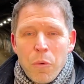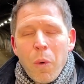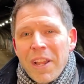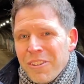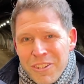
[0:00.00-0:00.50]

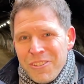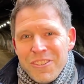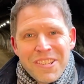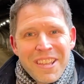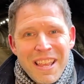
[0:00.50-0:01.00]
Why don't you
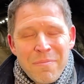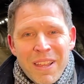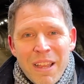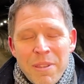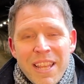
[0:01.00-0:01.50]
do the same?
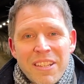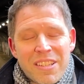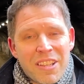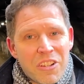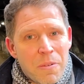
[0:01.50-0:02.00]
I mean, that's
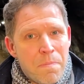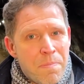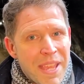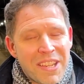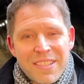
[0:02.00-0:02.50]
such a
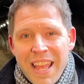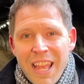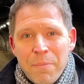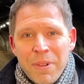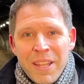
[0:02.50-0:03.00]
big
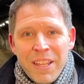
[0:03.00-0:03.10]
step.